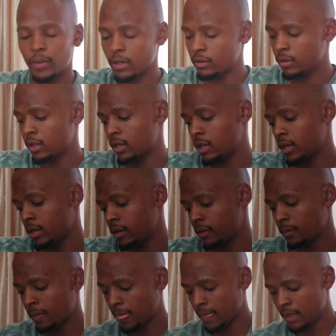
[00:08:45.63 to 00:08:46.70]
Okay,
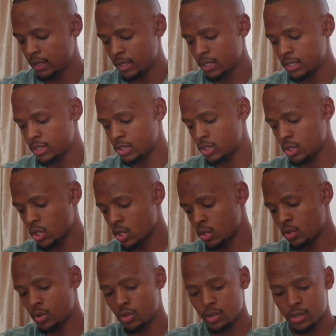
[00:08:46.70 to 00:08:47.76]

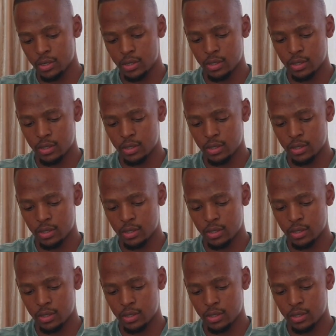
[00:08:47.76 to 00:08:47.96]
so